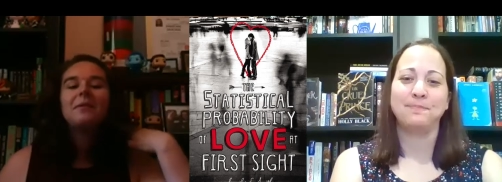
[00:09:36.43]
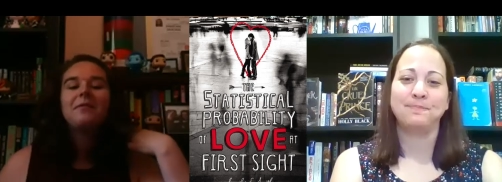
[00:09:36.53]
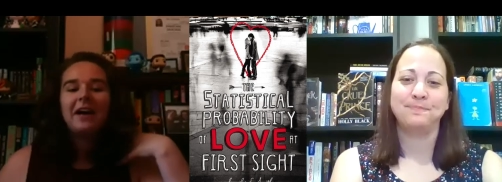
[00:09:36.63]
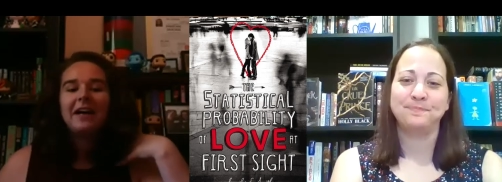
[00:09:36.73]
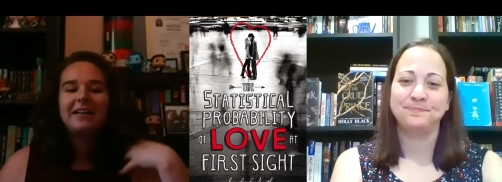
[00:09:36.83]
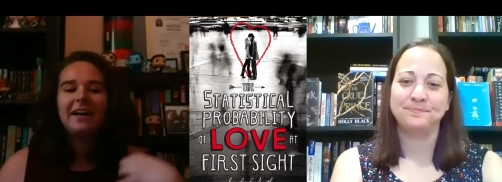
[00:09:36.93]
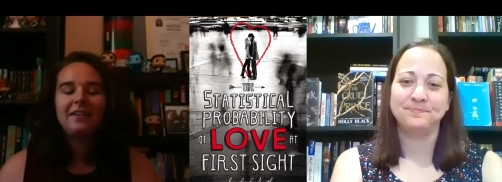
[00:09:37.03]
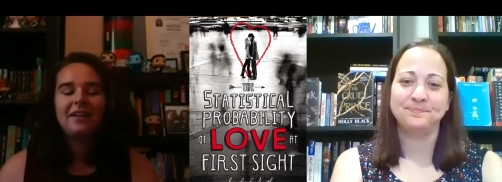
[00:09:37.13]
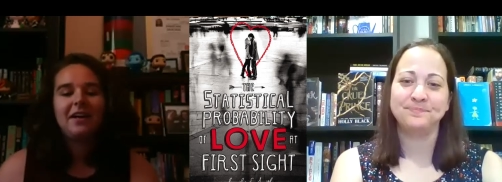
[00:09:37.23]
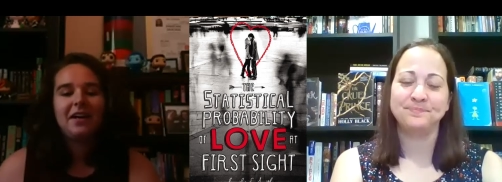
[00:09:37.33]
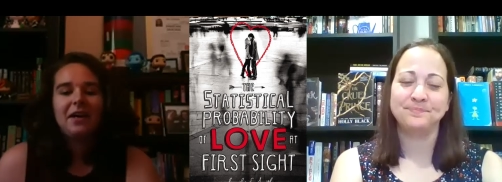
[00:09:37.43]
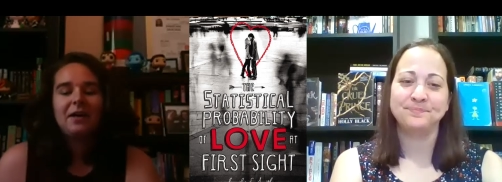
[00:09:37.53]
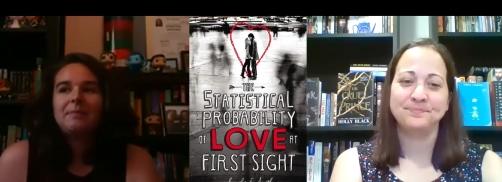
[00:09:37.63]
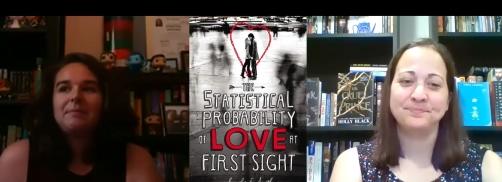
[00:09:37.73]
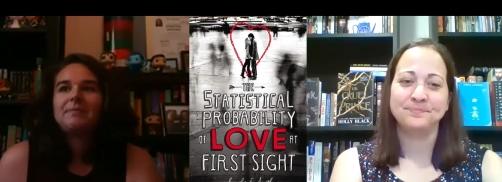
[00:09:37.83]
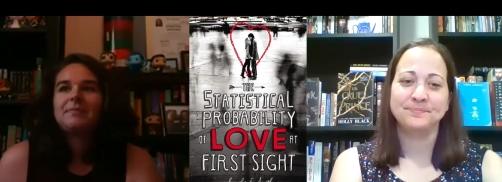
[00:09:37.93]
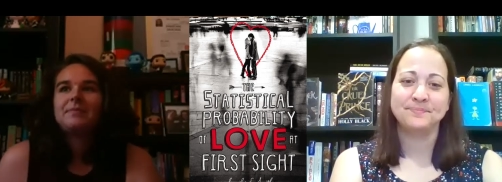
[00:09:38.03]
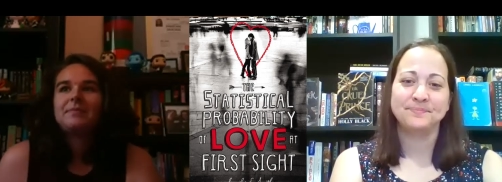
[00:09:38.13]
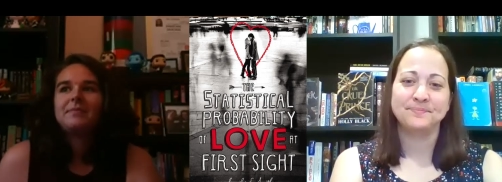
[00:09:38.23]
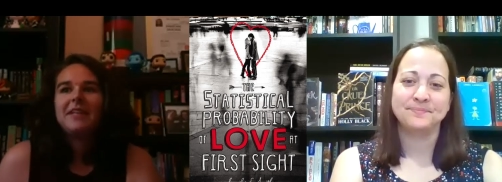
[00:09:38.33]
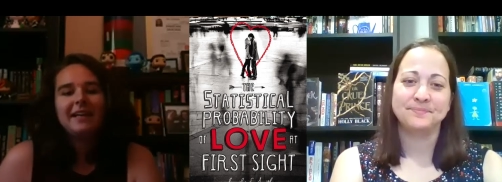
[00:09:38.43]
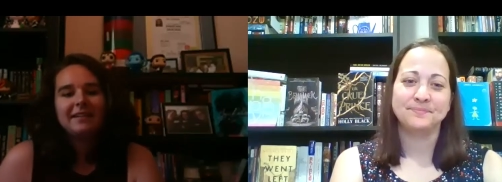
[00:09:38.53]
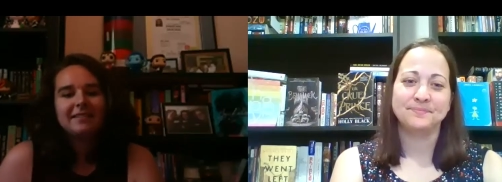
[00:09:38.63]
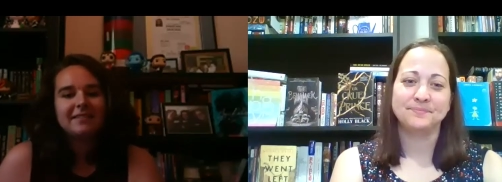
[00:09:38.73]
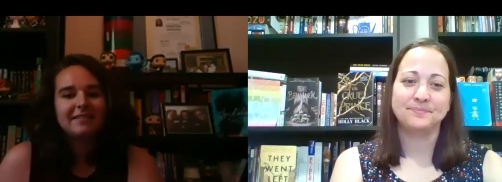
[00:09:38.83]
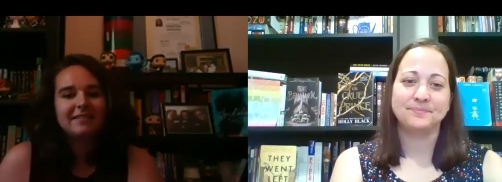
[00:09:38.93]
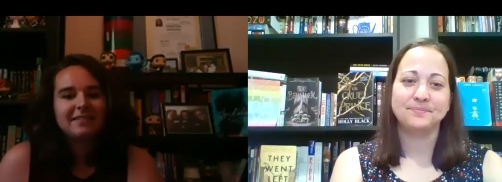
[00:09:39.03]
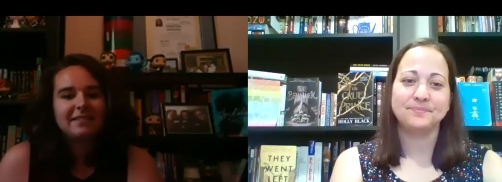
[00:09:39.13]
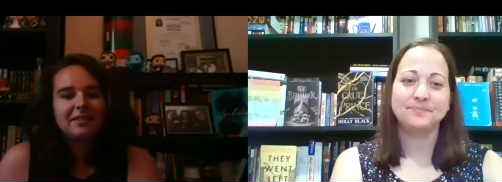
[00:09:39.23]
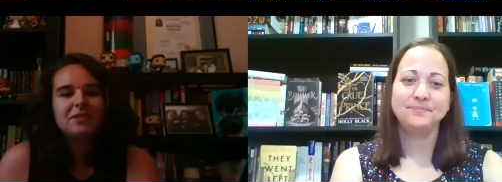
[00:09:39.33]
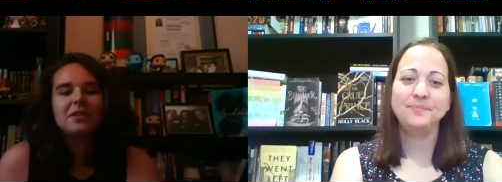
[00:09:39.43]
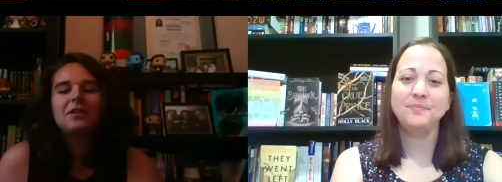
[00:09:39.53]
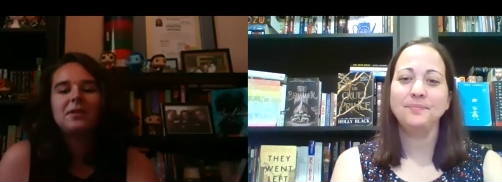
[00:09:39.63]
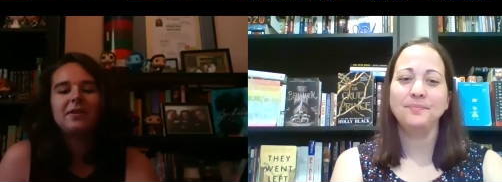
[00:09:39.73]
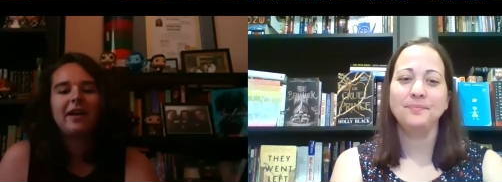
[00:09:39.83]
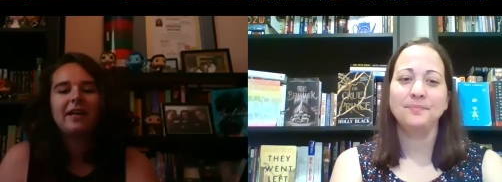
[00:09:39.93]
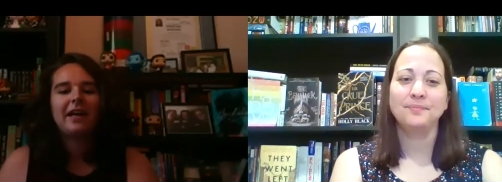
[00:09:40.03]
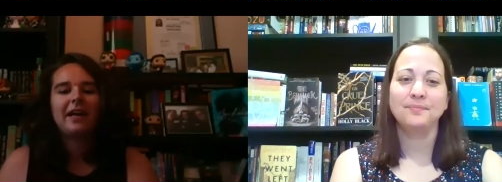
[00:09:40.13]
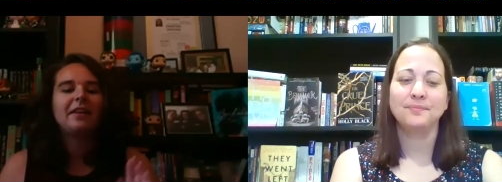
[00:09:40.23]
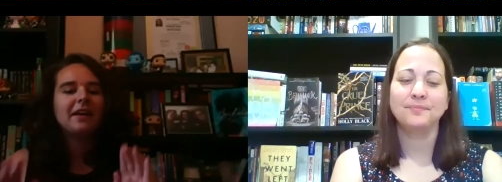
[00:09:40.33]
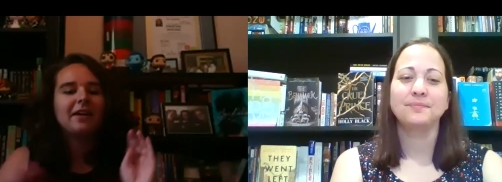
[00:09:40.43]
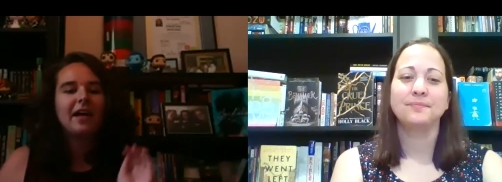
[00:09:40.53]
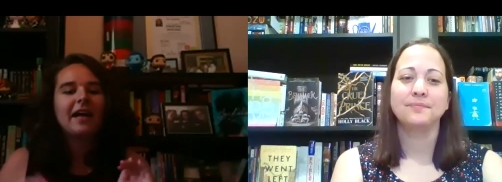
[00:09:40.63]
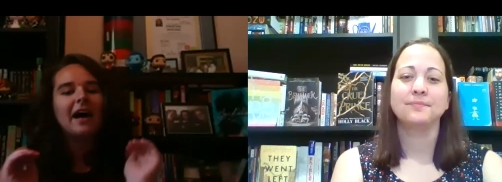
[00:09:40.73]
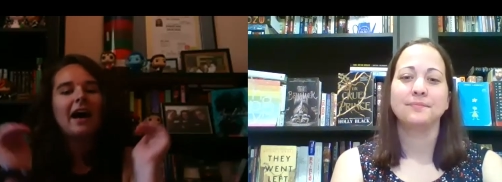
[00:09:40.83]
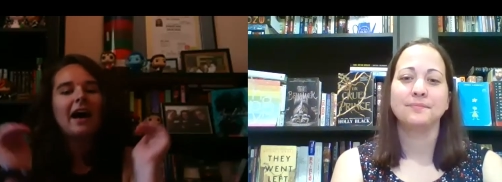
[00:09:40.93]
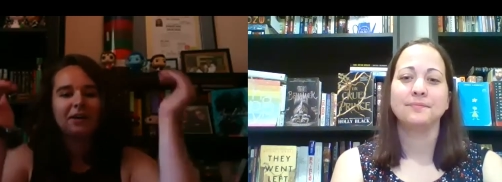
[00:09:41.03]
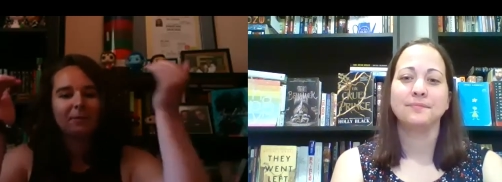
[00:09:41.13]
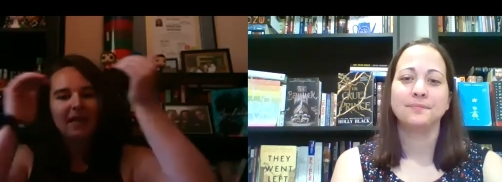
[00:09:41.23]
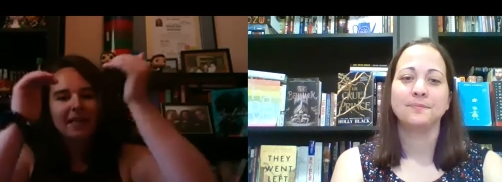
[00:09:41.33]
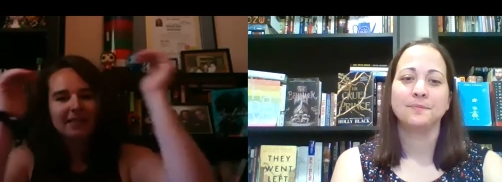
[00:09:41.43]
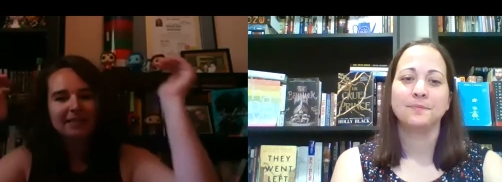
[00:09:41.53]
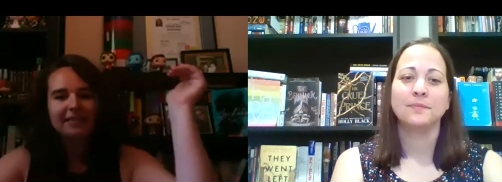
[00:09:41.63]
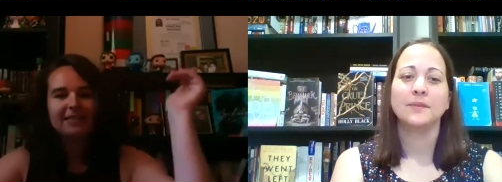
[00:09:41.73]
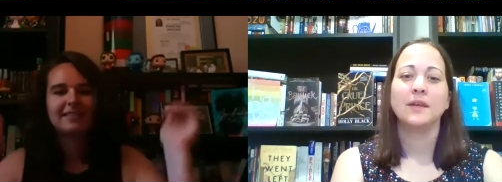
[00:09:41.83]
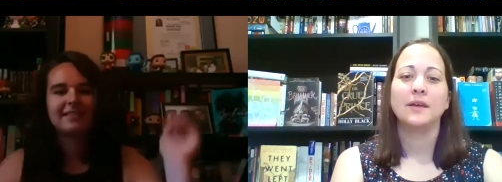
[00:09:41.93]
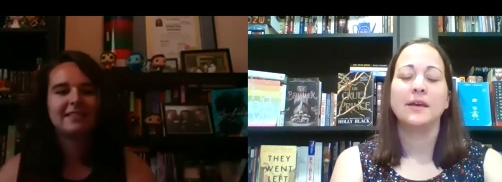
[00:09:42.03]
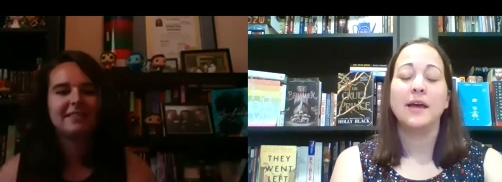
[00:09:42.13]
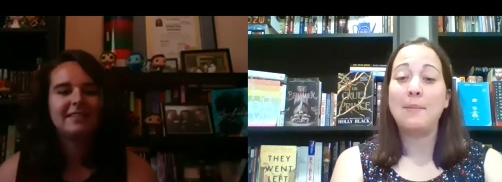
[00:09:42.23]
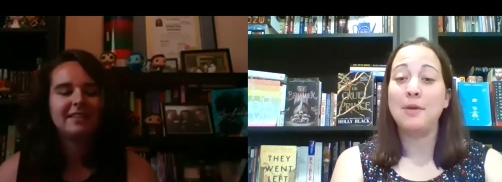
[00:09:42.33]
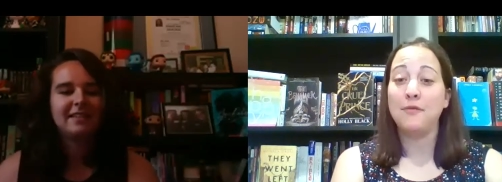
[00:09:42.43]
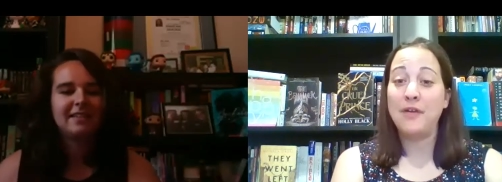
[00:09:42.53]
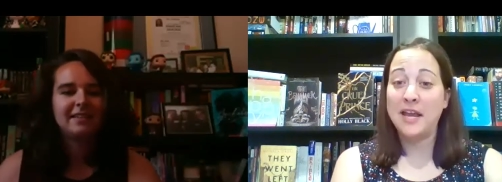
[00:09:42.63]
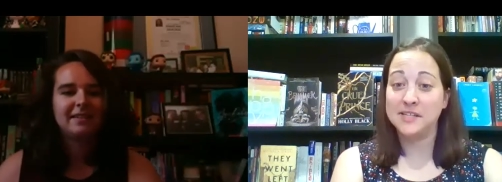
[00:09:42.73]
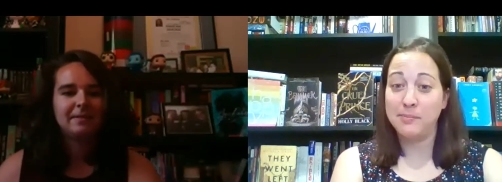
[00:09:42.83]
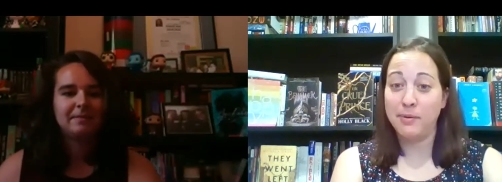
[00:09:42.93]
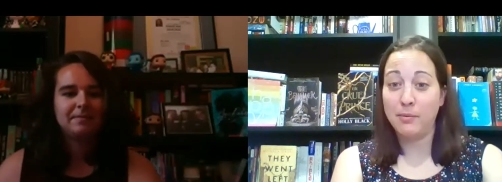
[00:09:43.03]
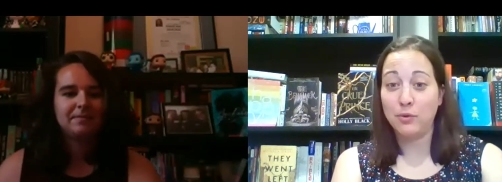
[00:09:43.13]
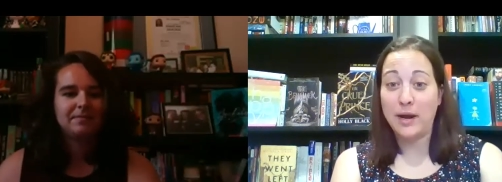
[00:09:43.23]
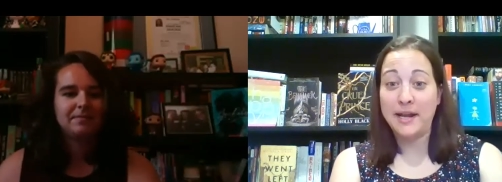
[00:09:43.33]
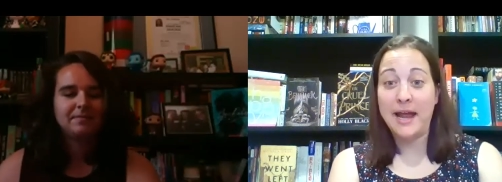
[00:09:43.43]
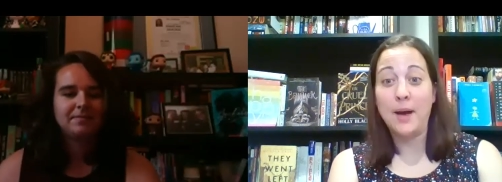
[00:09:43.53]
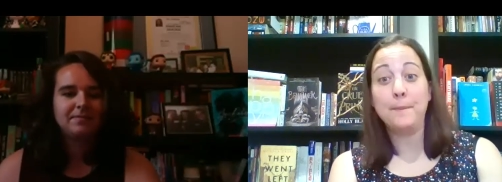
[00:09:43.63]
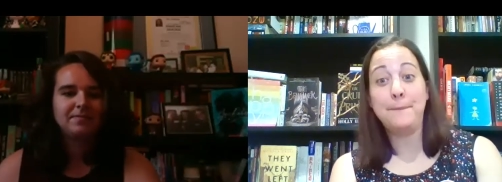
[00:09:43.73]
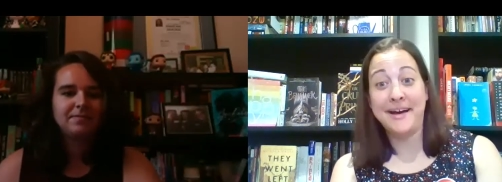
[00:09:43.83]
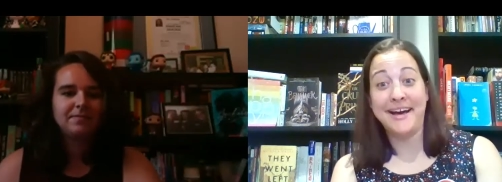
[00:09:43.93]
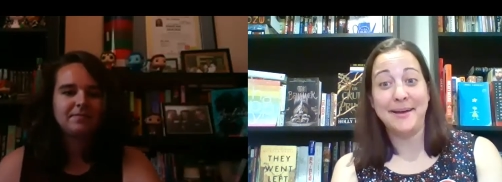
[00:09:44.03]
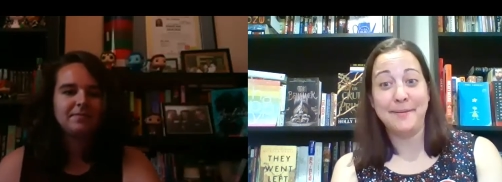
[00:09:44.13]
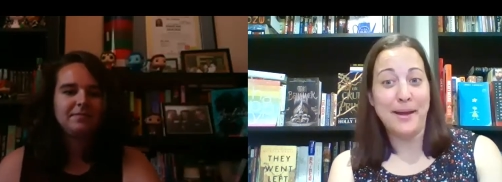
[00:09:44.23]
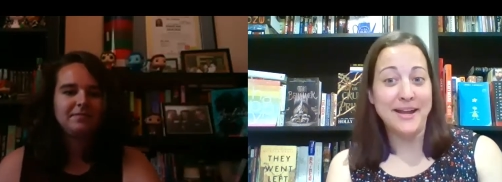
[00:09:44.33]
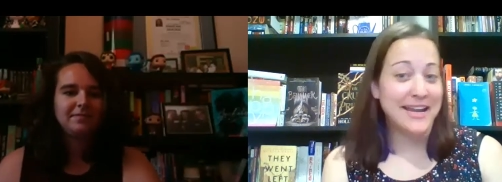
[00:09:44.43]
Speaker 1: We'll find out. Um, yeah. Those are the three right now that are like high on my list.
Speaker 2: I'm in a fantasy bubble right now, but my